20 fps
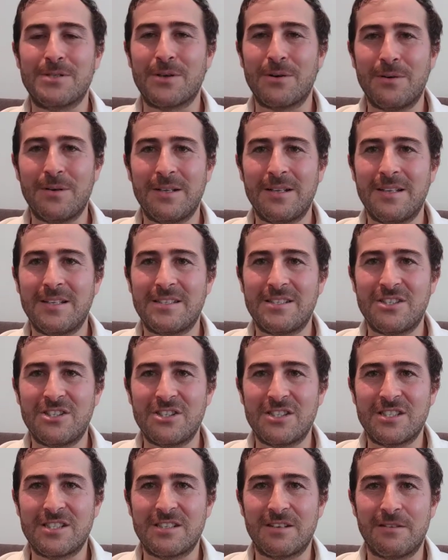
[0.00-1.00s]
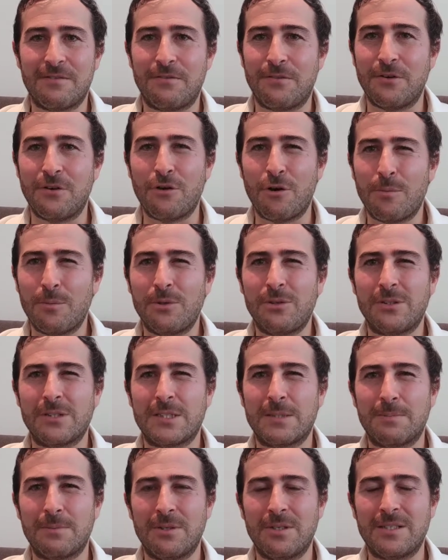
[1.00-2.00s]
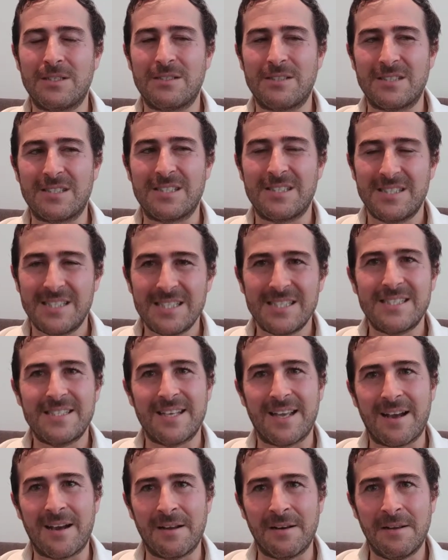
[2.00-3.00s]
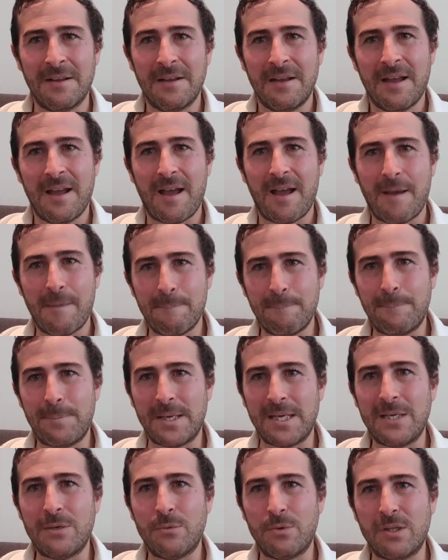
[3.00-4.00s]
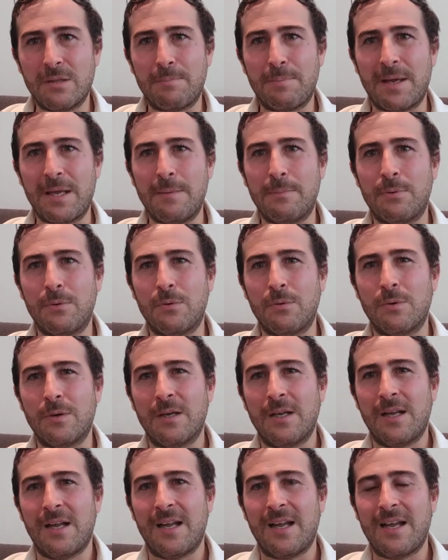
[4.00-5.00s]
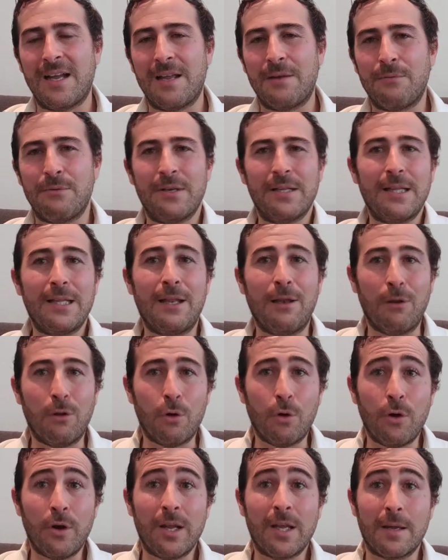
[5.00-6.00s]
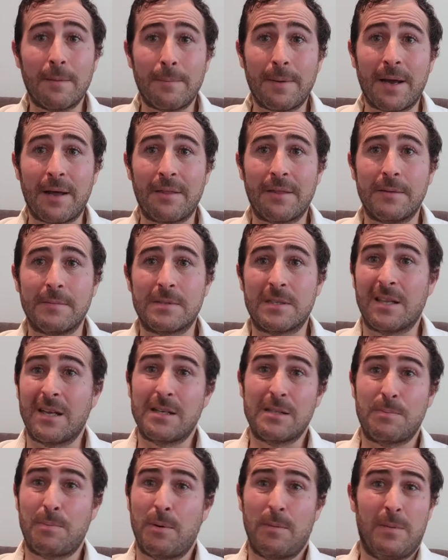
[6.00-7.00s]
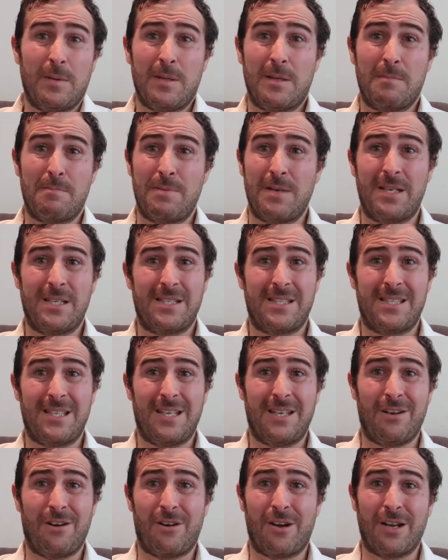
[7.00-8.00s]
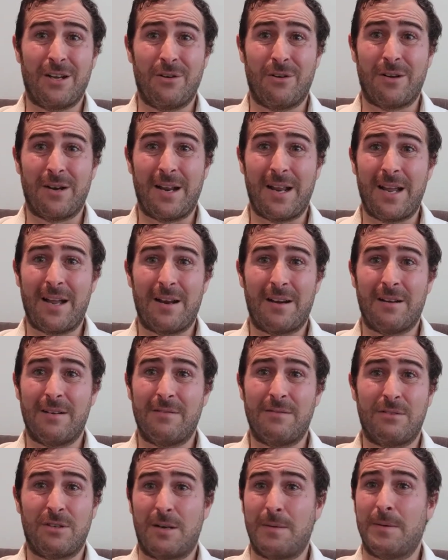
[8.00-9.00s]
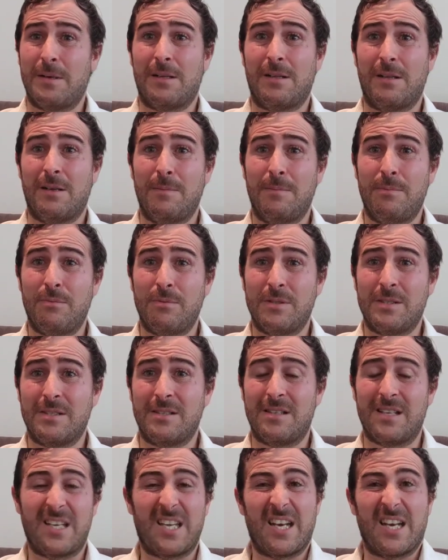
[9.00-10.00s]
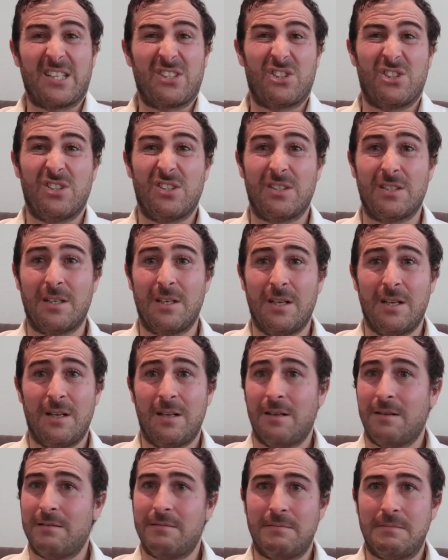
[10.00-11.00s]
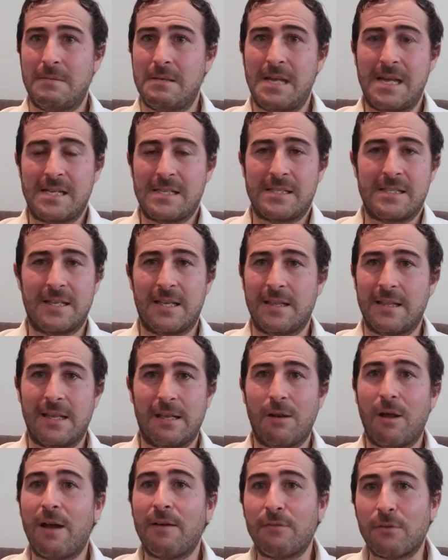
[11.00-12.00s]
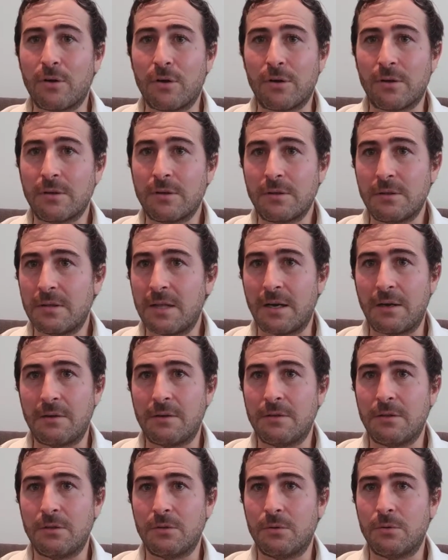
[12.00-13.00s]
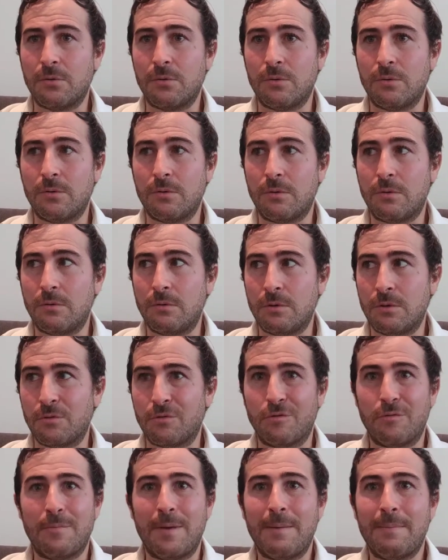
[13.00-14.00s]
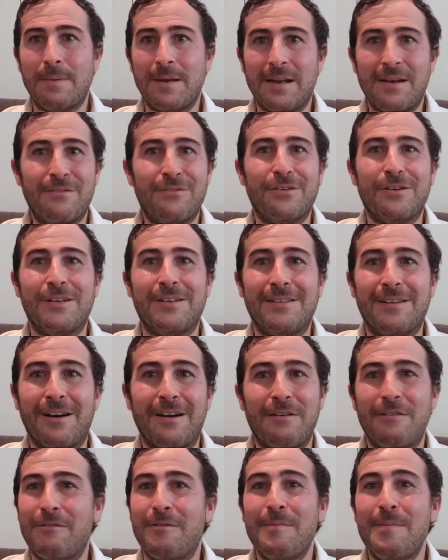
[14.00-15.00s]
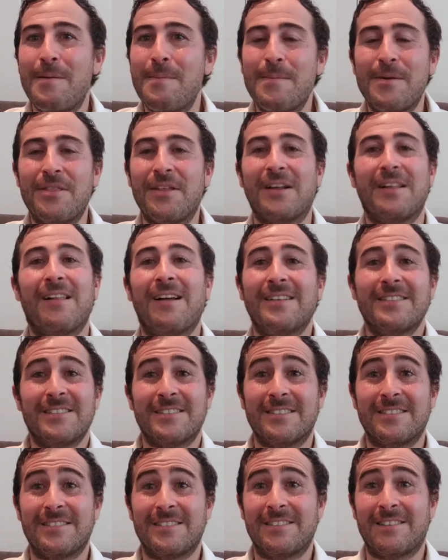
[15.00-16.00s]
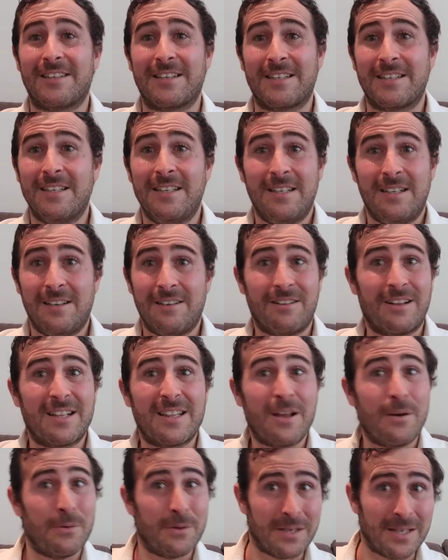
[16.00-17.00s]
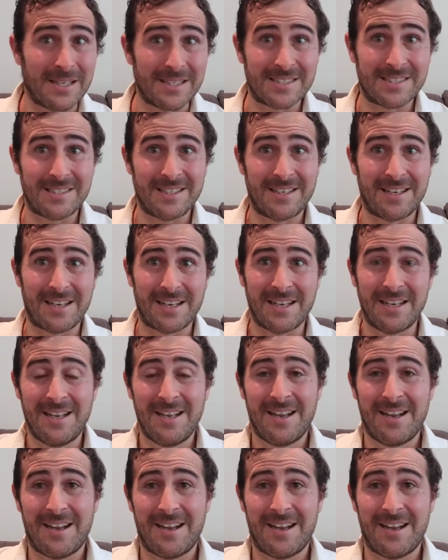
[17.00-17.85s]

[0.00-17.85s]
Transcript: So it's just a phenomenal experience to sit down and be with people and really learning about them. So that was probably the biggest thing I got out of Diamond Club was the connections. As I said, they're lifelong. That you'll you'll remember every. I remember the classes like like they were yesterday.